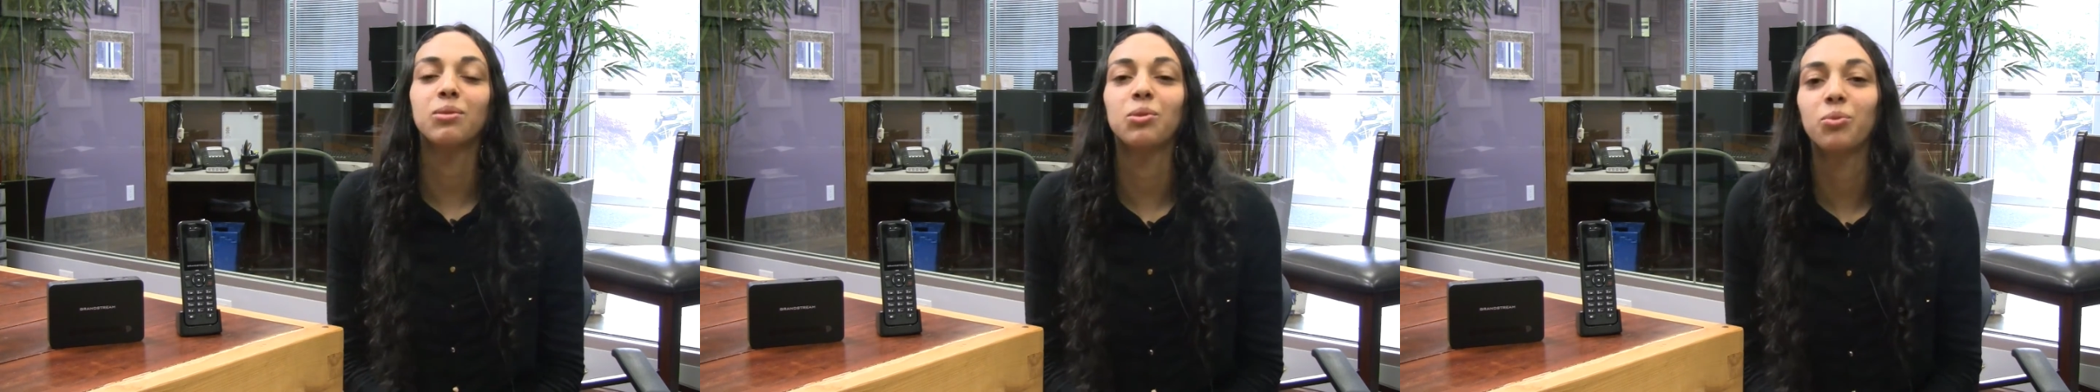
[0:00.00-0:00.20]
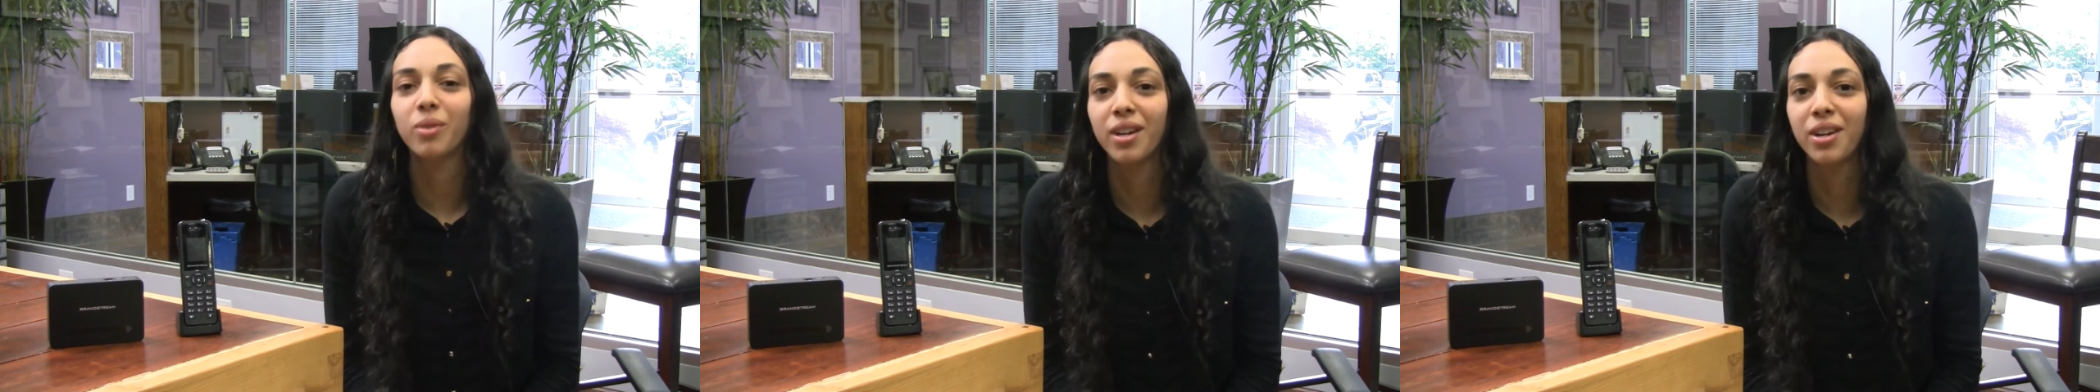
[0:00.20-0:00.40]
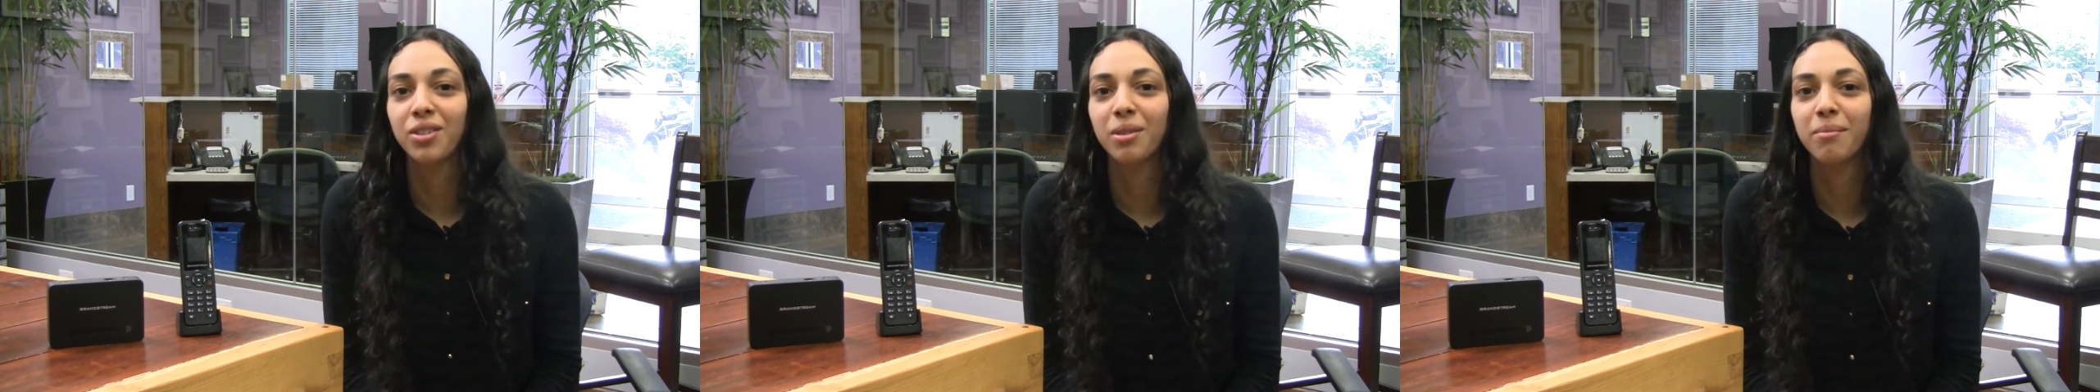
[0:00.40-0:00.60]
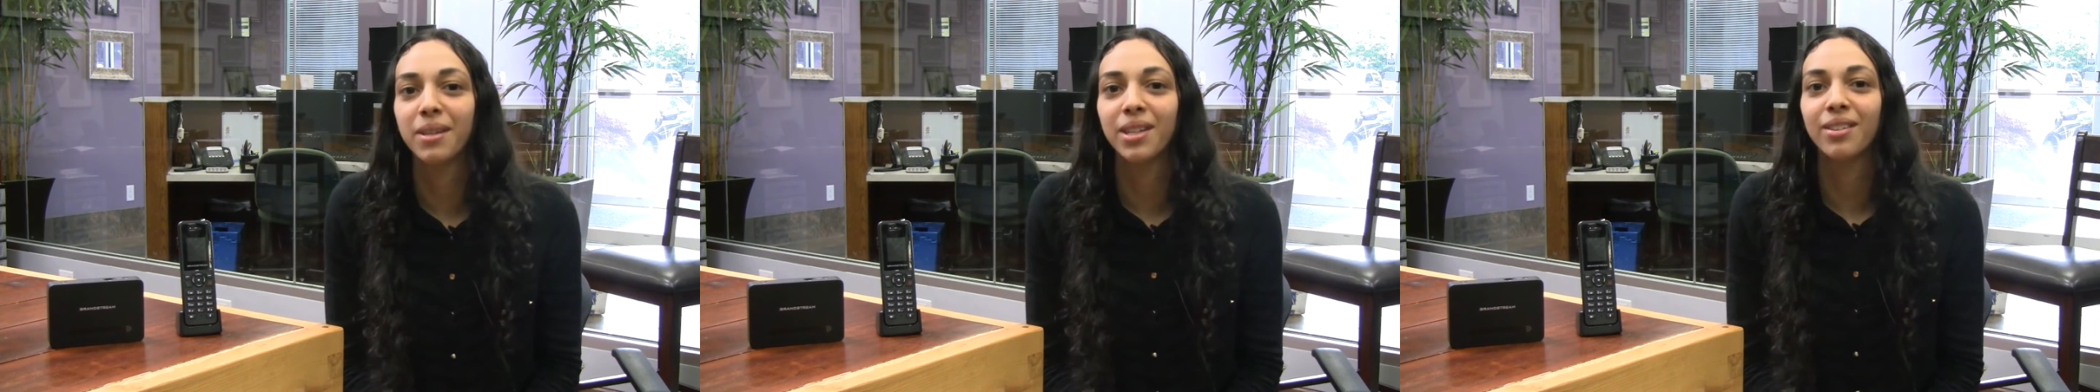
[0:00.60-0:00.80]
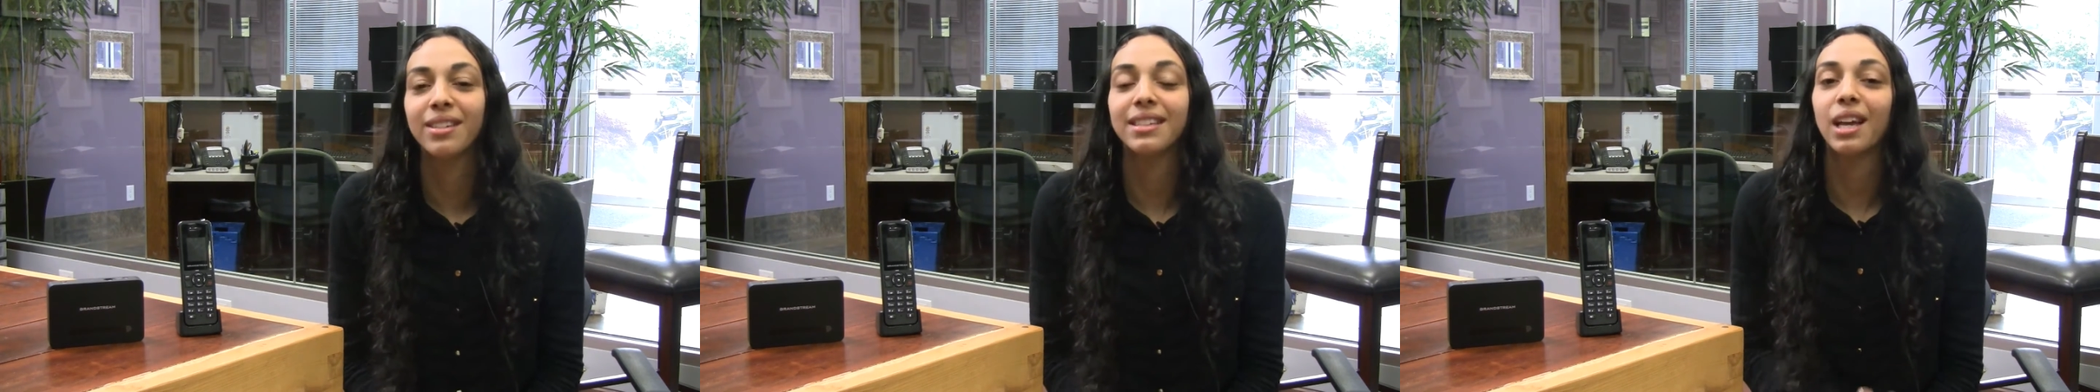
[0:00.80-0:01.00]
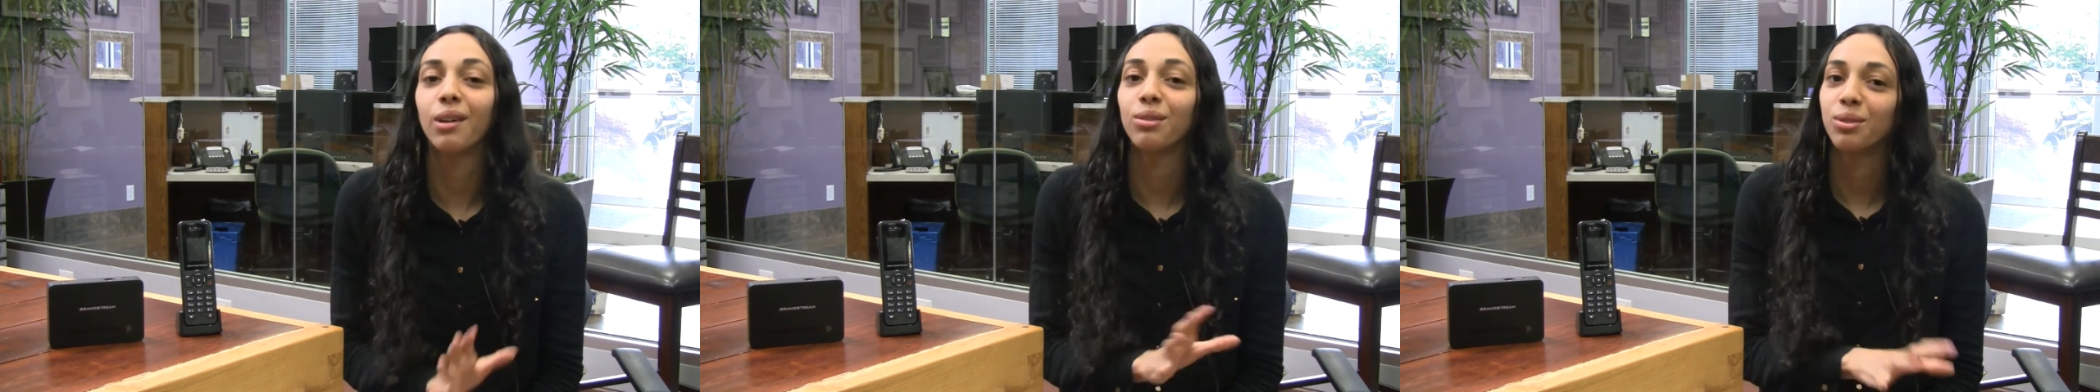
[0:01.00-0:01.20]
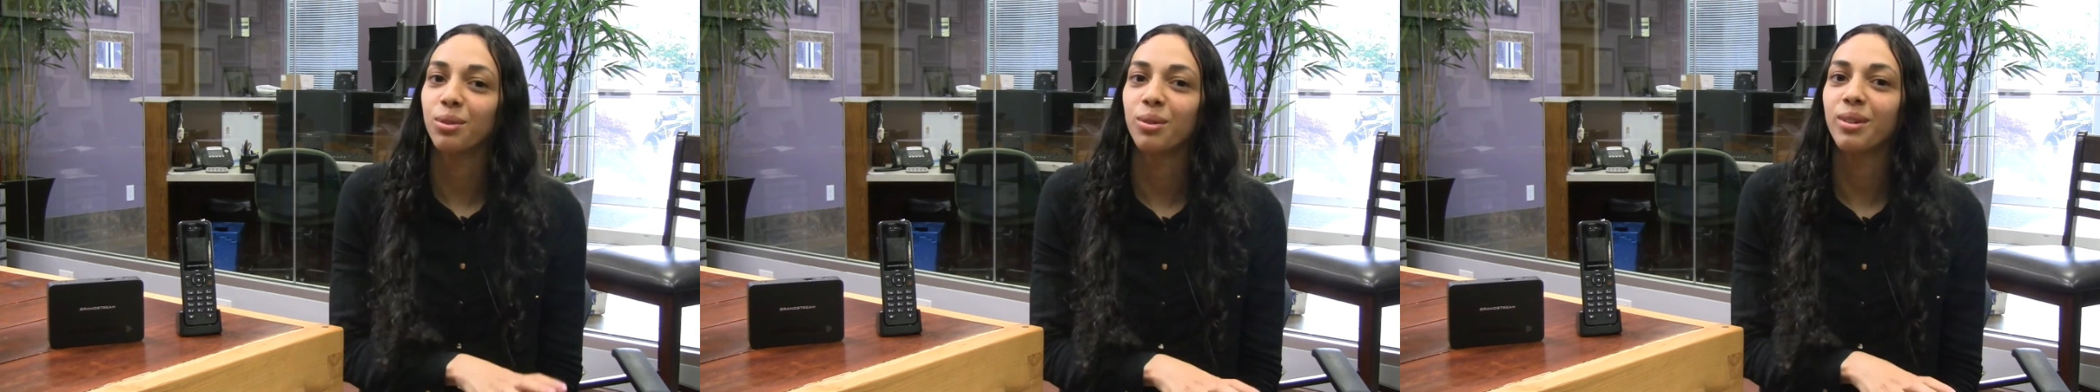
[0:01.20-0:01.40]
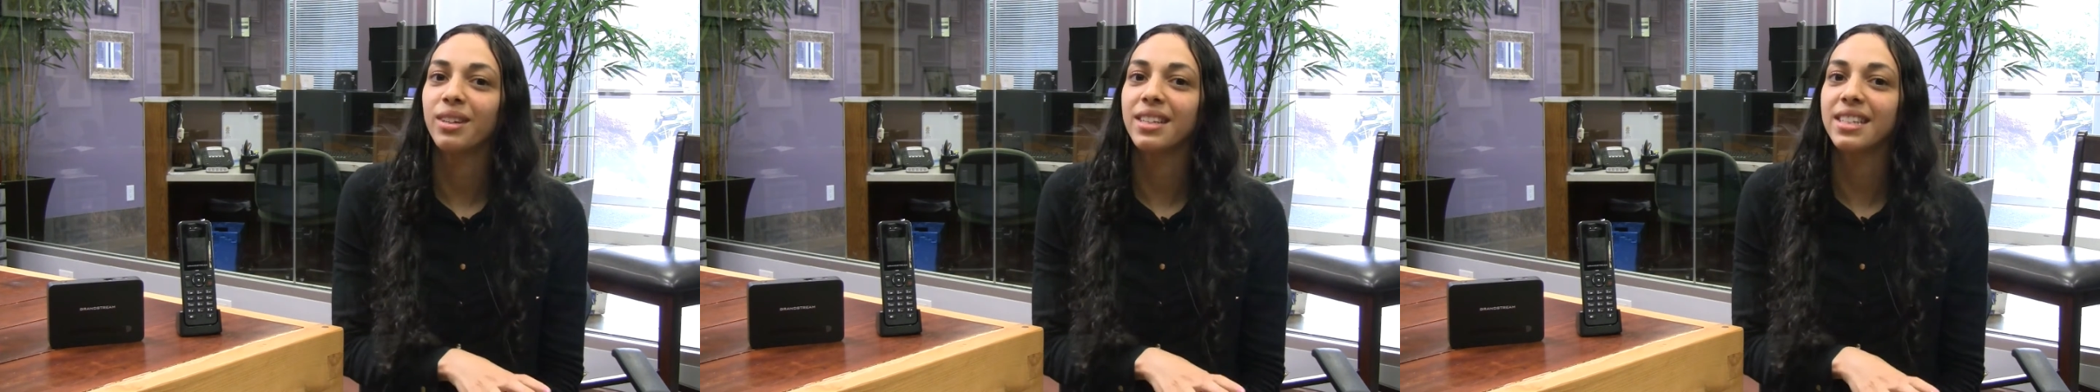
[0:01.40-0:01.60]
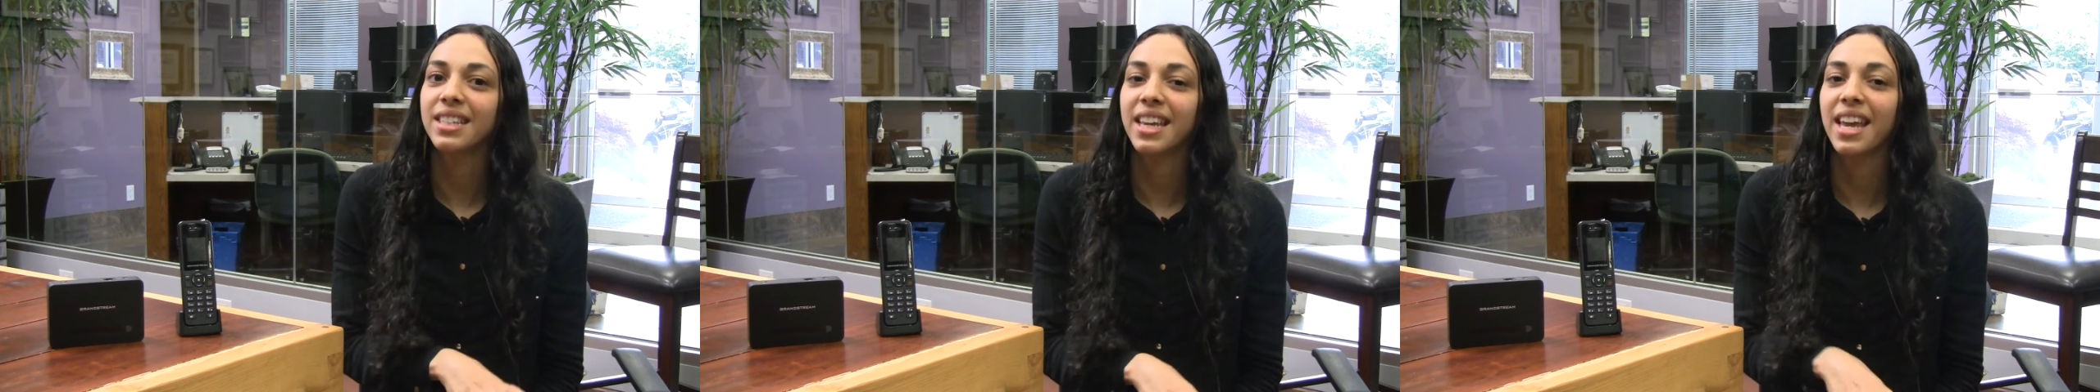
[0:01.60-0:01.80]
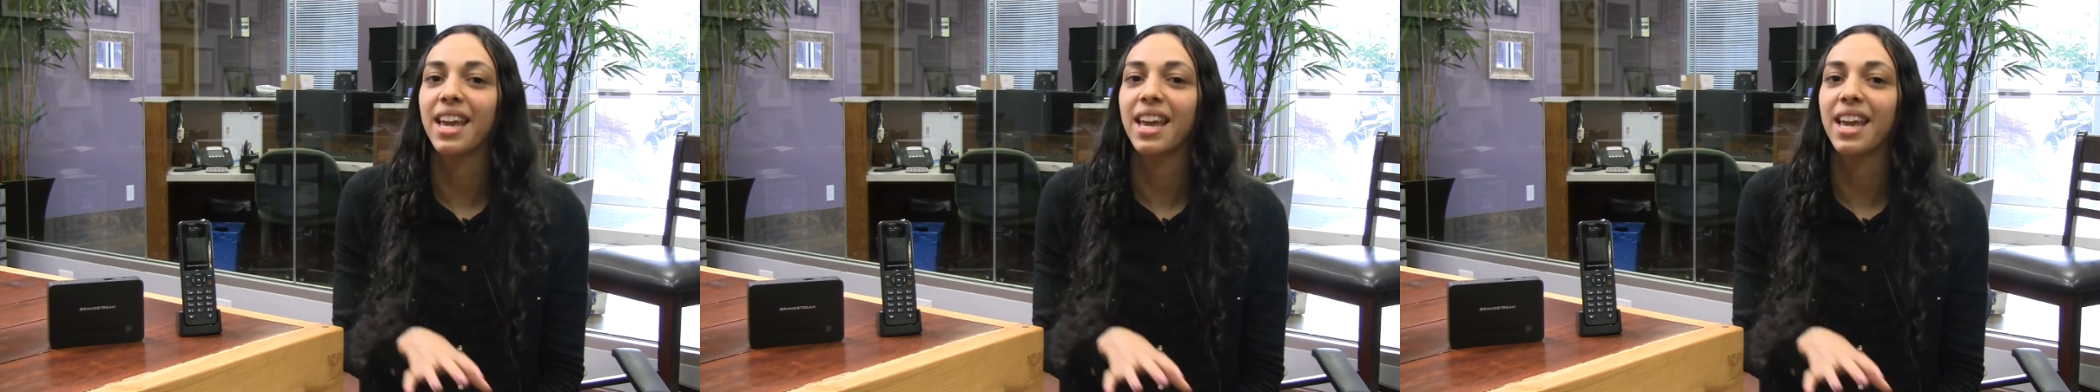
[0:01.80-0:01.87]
to 300 meters outdoors